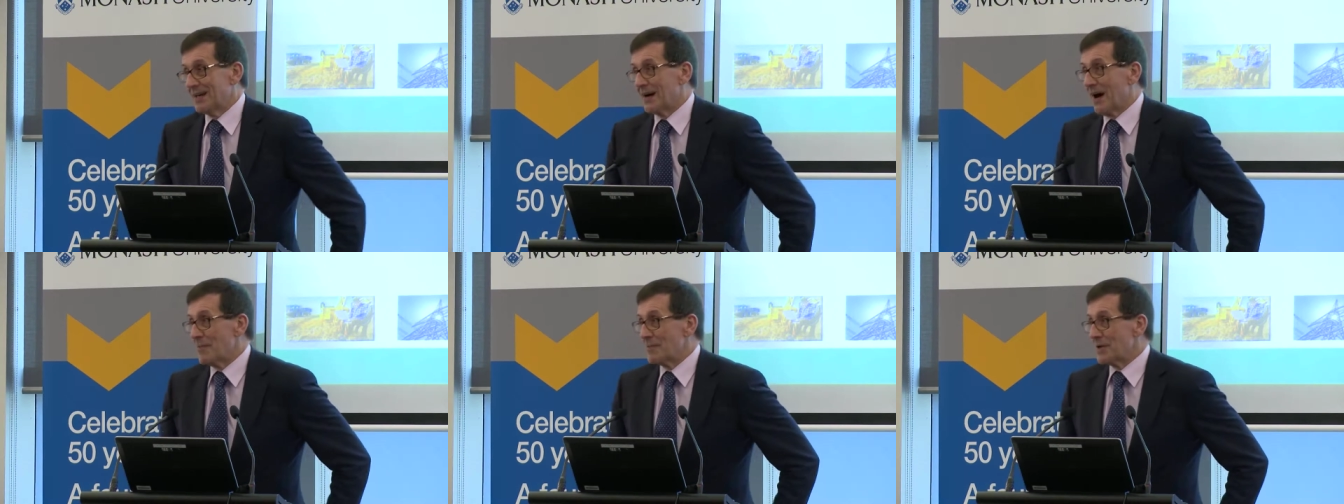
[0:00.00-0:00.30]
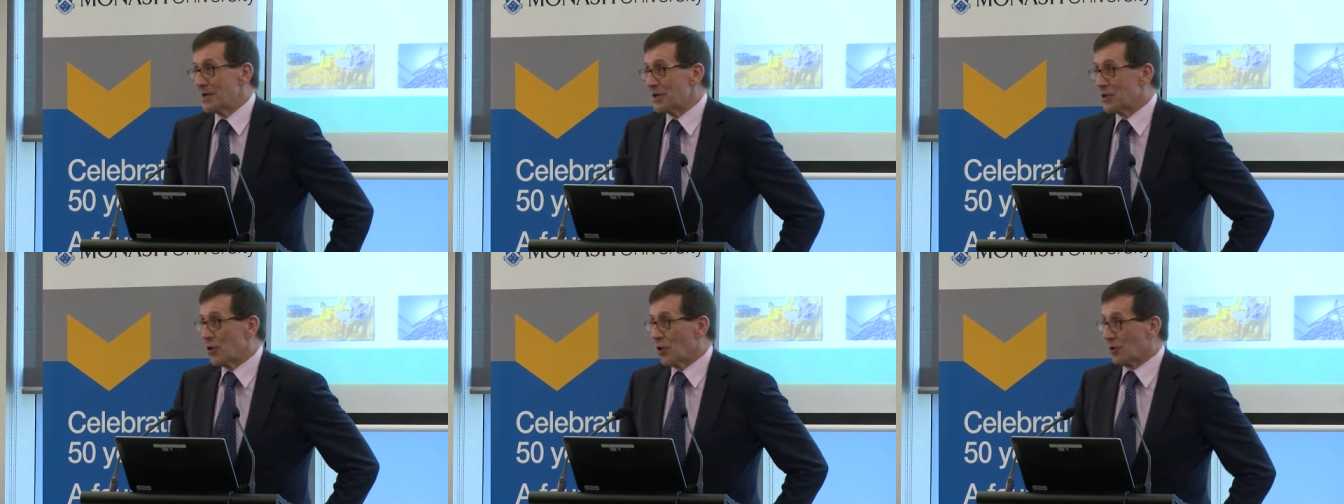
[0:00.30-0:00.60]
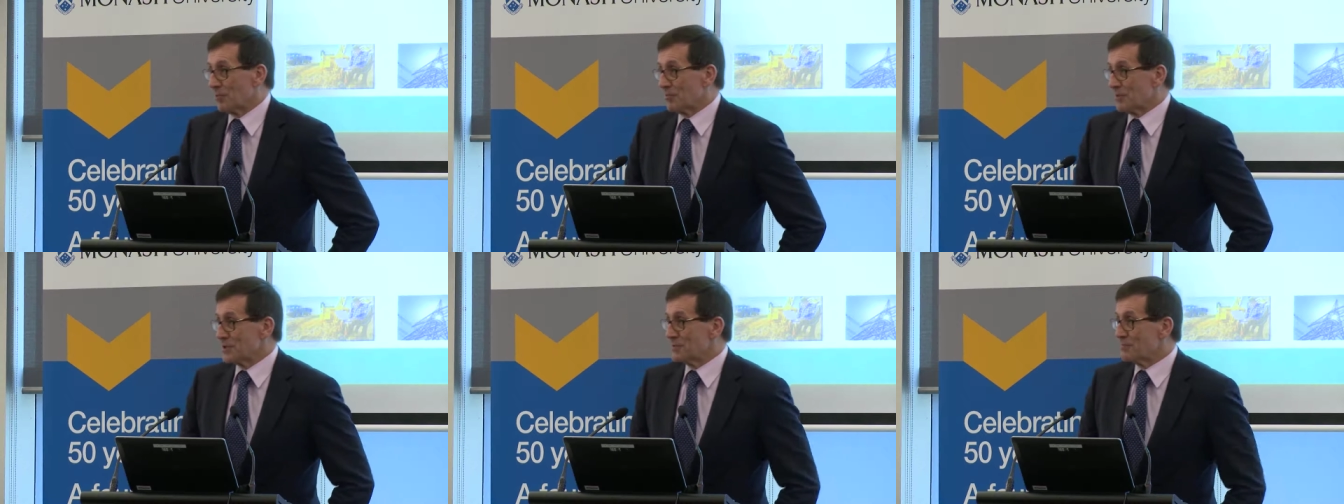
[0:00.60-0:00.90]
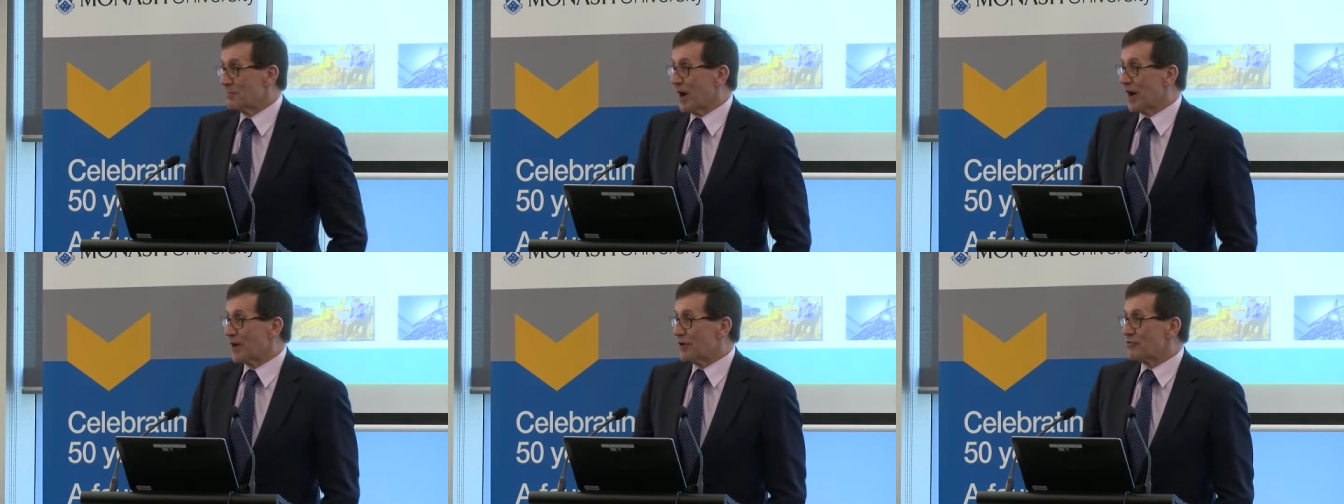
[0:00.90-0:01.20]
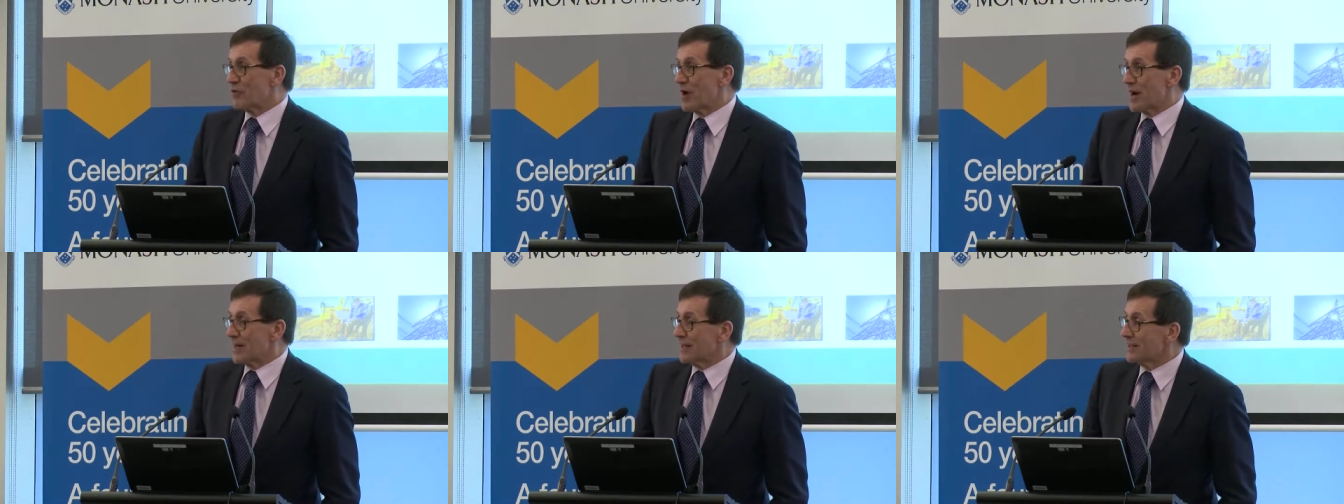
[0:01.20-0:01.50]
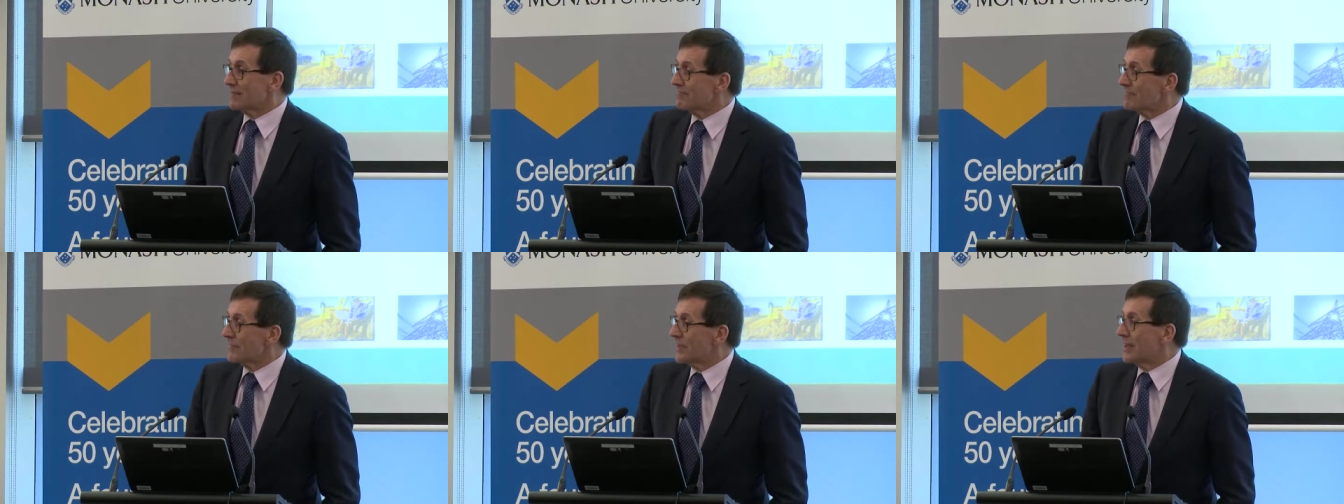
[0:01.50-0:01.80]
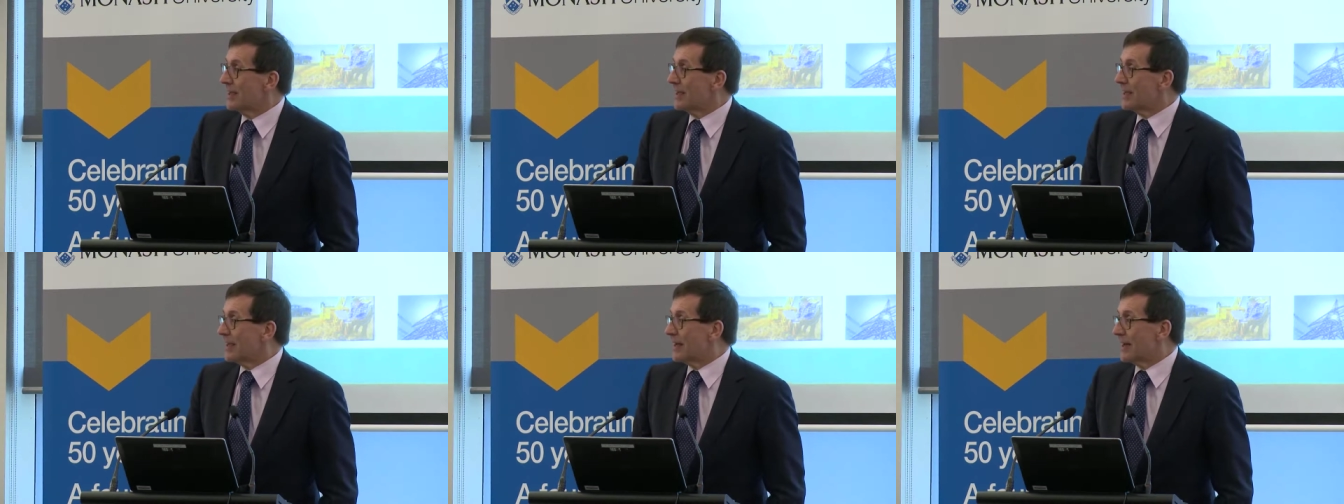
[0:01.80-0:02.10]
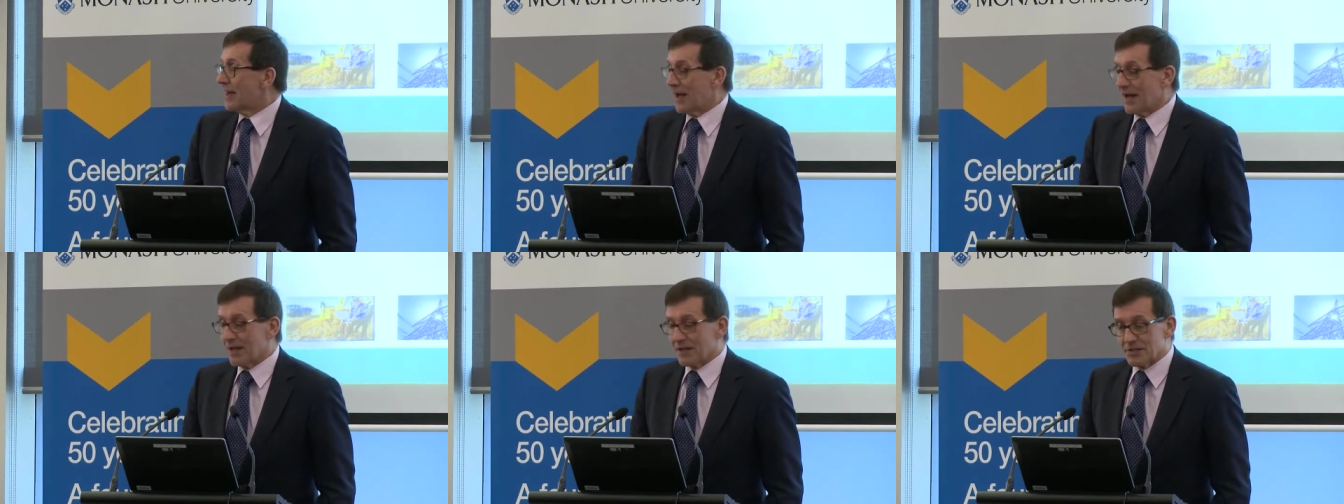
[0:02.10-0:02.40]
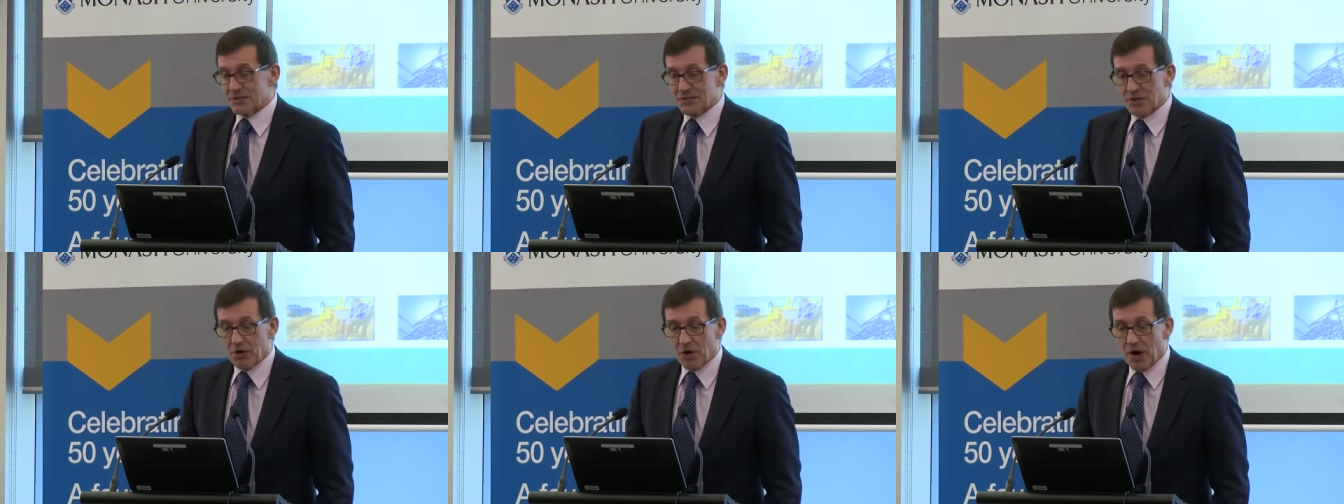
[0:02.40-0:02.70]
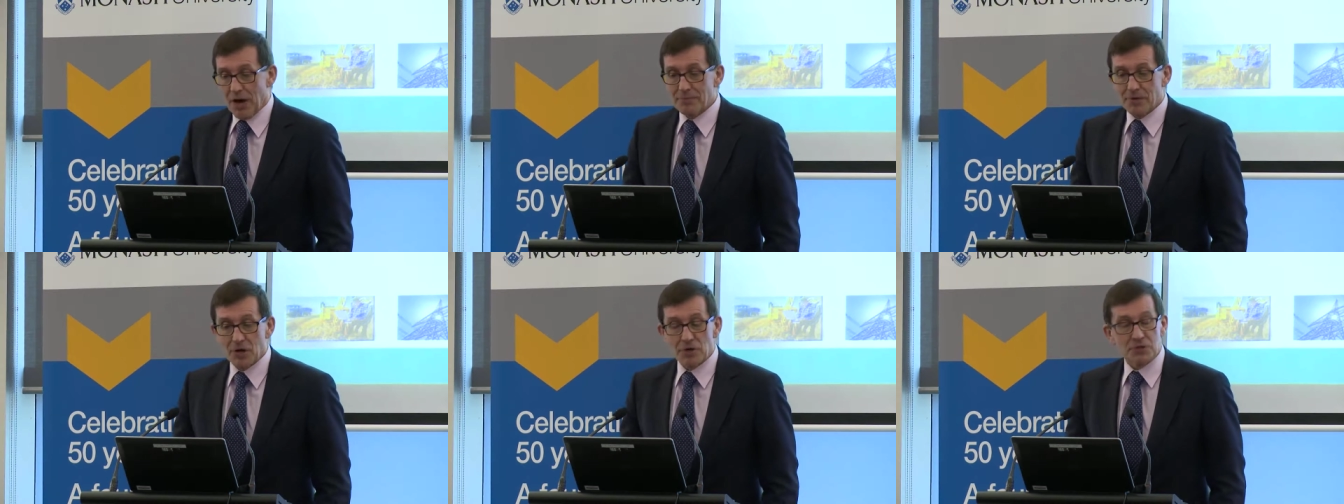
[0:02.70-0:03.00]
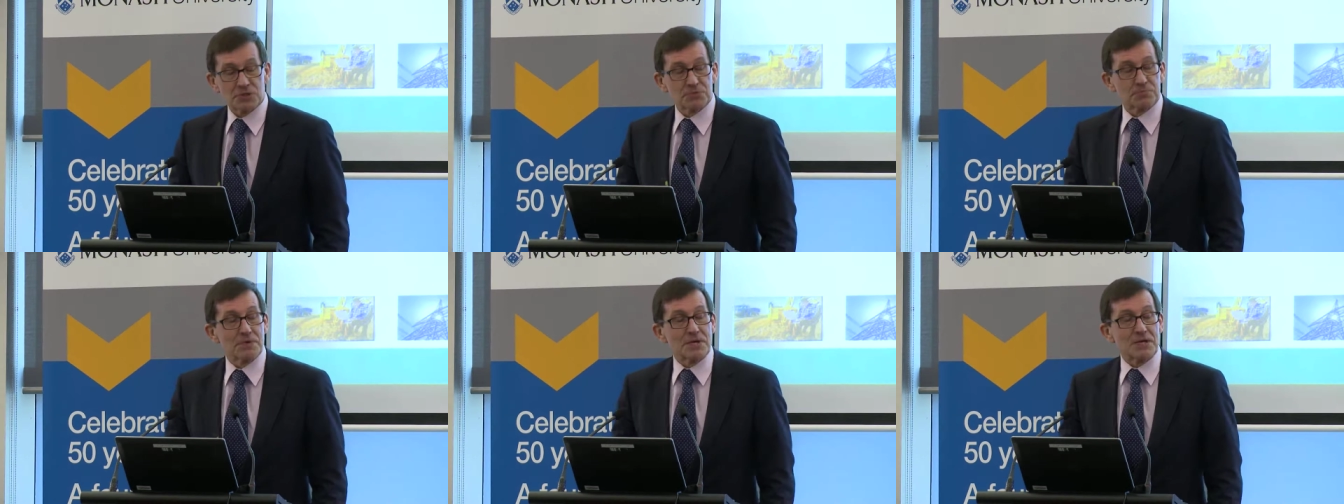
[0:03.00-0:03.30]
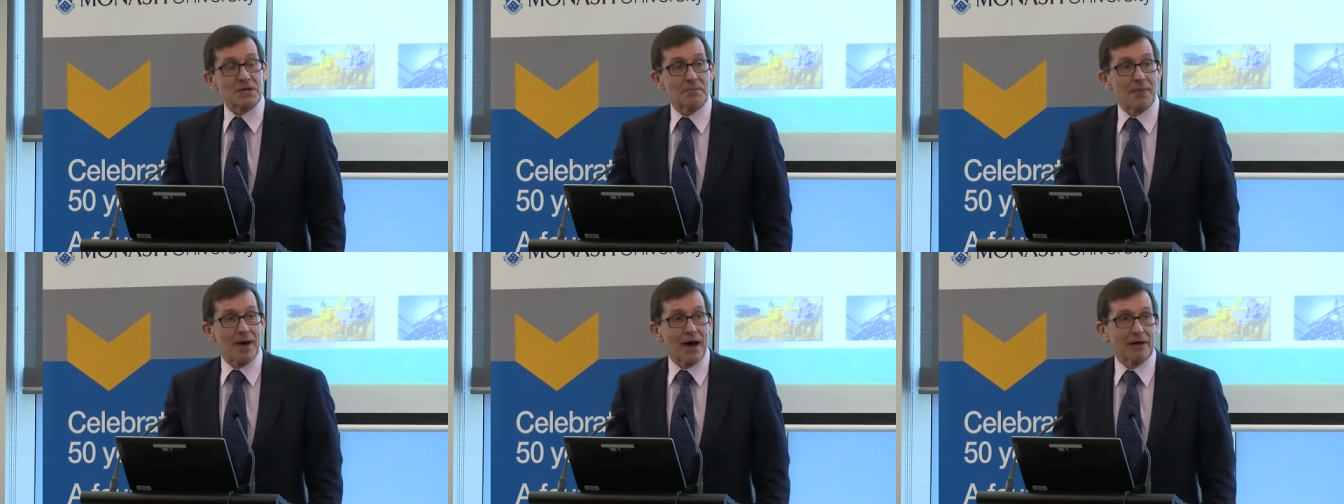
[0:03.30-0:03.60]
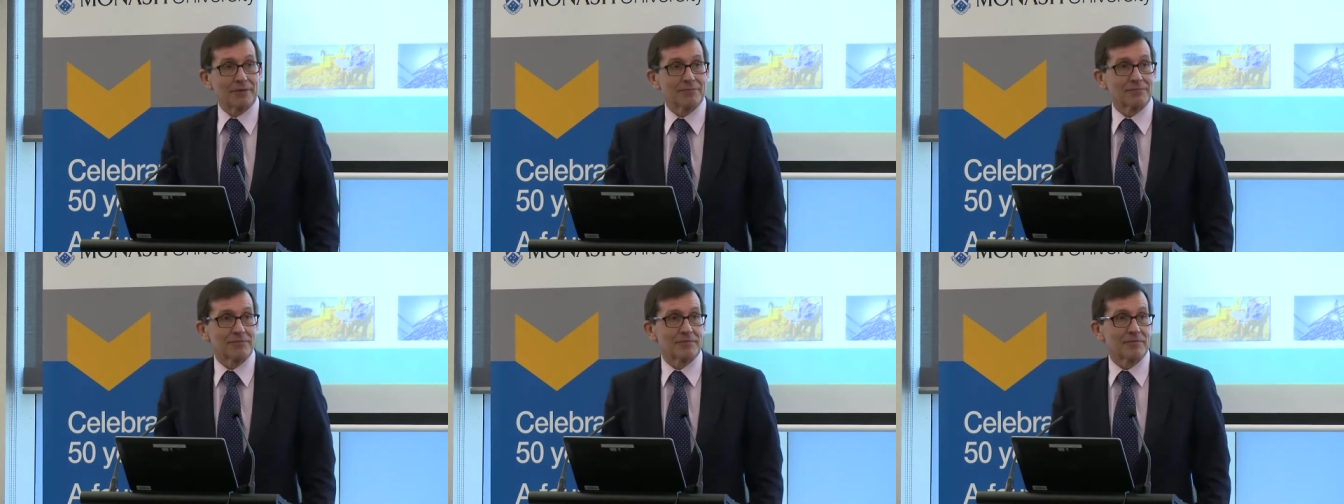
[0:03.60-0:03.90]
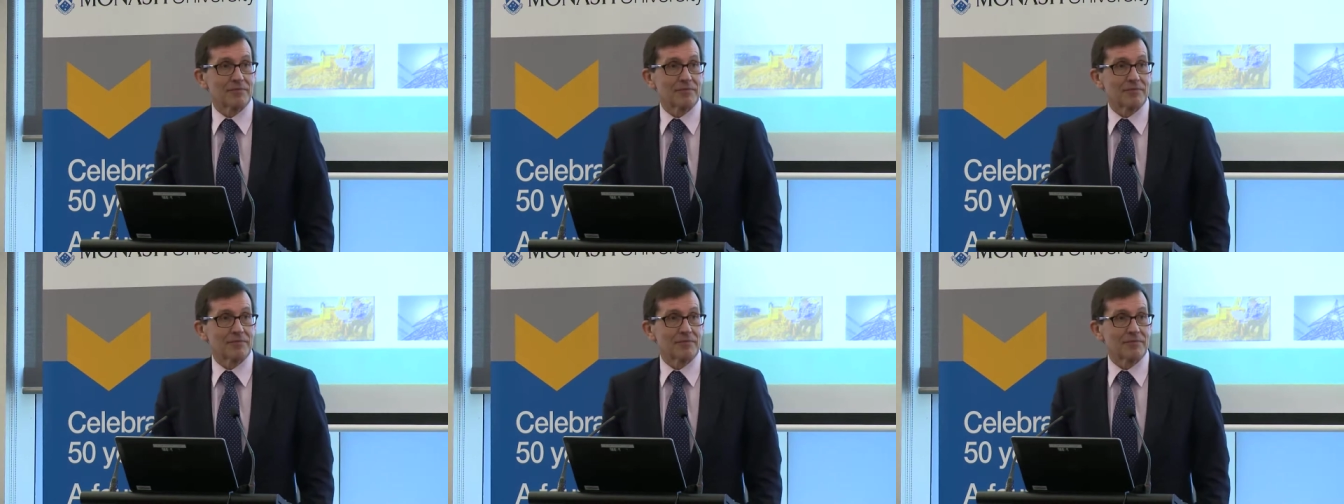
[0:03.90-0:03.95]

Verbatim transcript: I'm an economist by training, and so I'm going to speak about